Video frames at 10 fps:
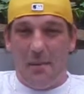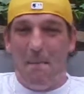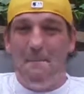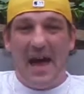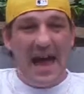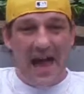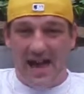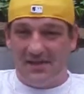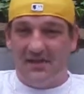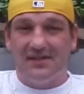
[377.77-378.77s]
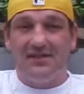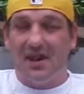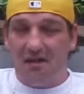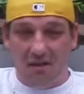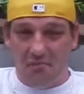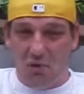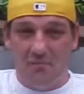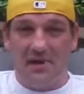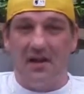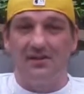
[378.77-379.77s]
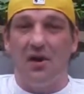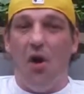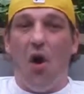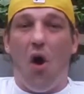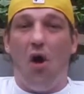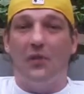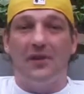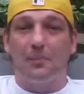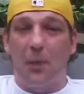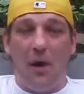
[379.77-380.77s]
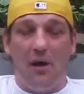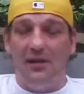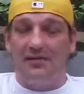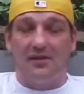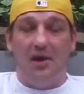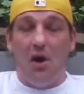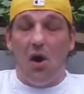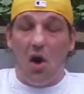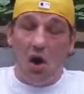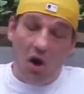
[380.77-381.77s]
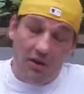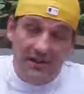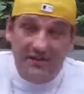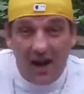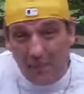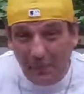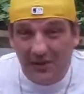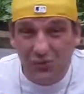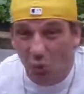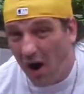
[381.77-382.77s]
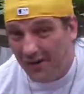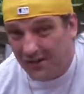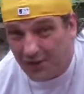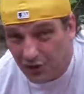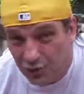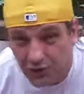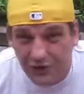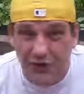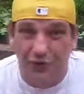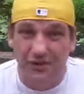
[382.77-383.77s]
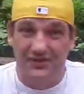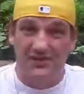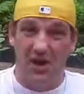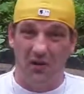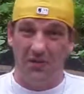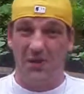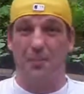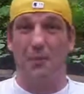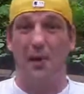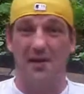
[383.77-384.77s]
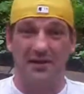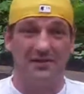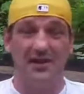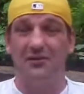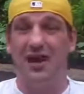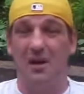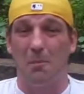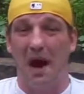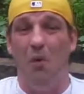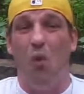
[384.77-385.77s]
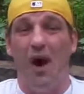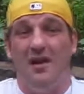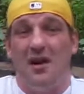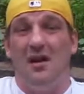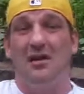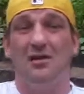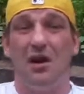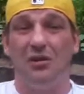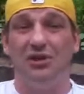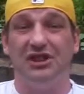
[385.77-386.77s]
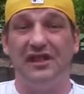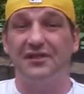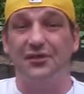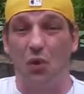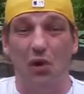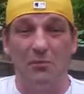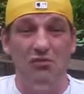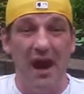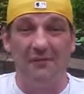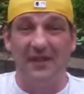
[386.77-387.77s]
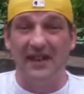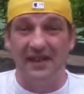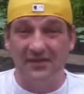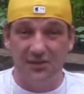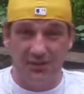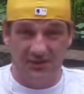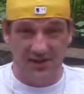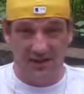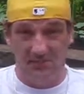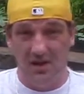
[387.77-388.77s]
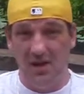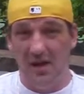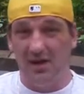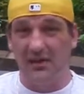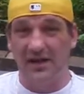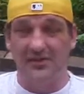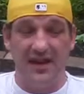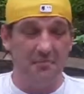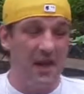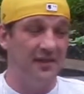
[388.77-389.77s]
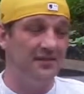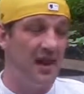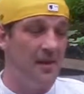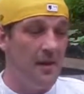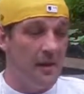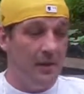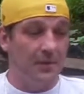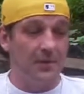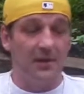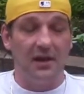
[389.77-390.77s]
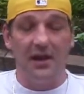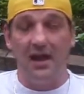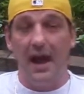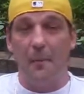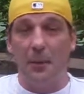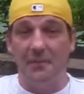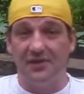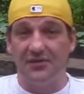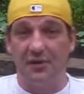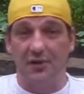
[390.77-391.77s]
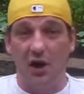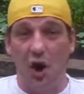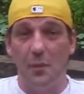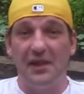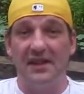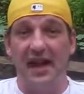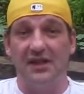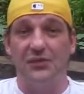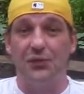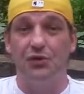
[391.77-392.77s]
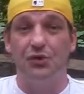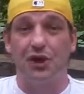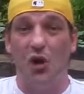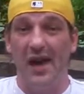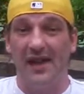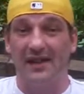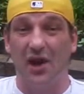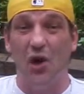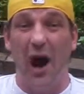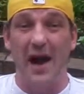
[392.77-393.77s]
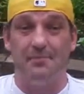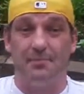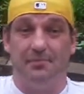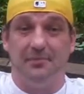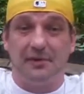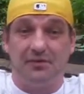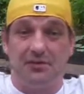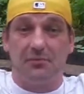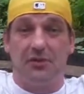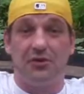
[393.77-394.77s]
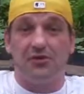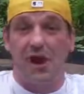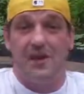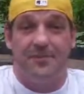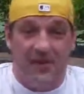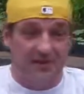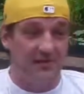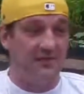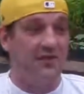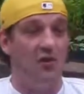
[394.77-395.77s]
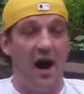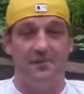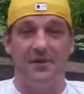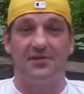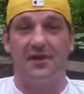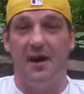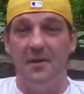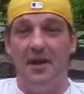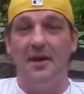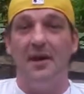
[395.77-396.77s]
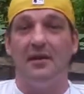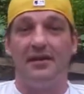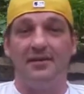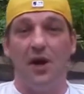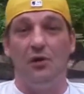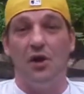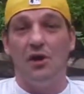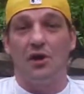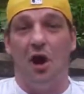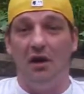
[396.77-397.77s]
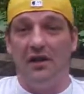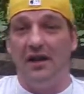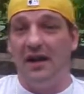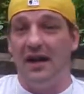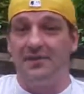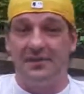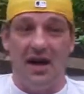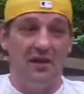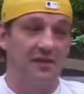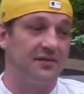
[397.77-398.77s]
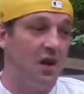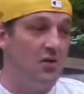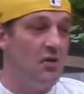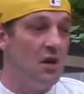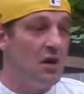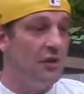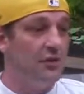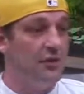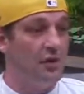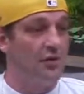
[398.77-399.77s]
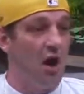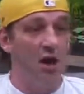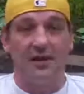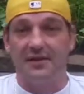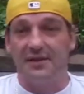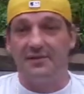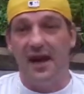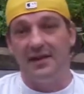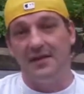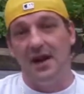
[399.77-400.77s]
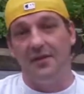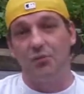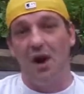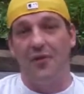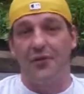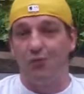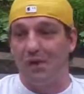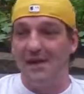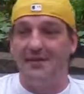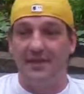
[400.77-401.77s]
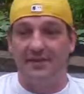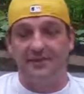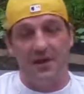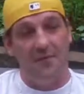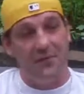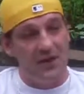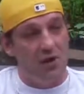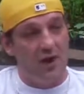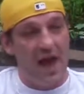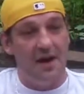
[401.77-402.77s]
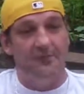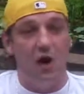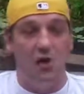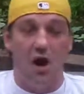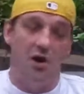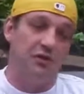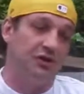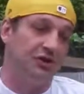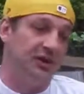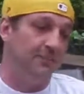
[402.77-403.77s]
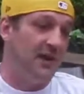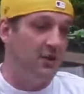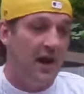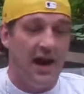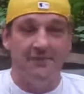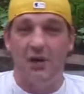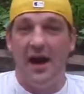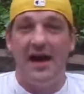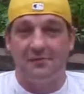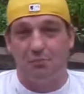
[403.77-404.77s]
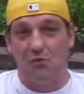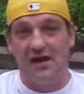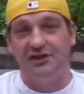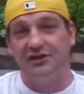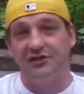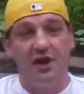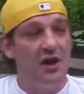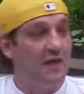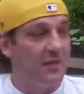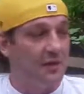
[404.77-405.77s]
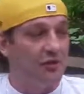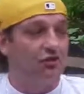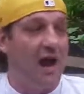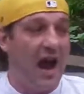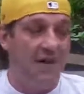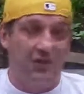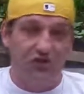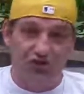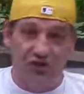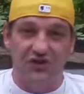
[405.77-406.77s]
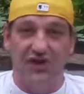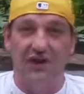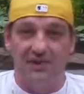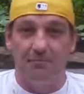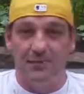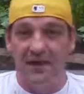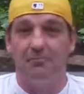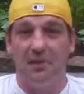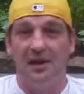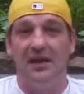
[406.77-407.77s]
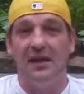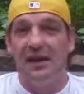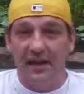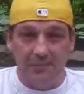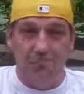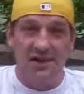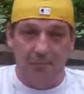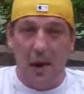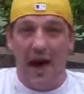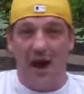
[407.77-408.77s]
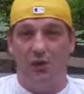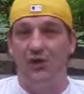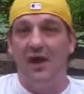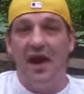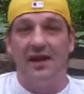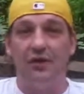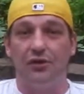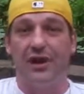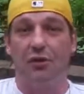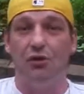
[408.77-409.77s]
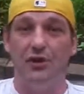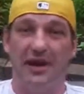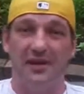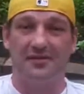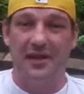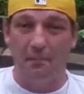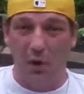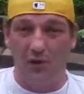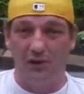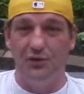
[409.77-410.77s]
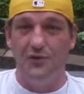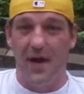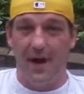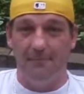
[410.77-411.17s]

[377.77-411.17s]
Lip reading: Bad, terrible, because all these listen, all these companies want you to do is sell their products. They don't care by what, you know, shitstorm you have to get into to sell it. Okay, so that means that they're going to allow permission, they're going to open the gates for you to go ahead and go hype. Here's your hype fest. Let's go hype this up. Let's go call it a lifestyle. Let's go, you know, call it this, that, and the other, while they're renting stuff. They don't have no ownership. They don't have no aspirations. Their drive is just to get money in big piles, and they don't care who they got to step on to do that.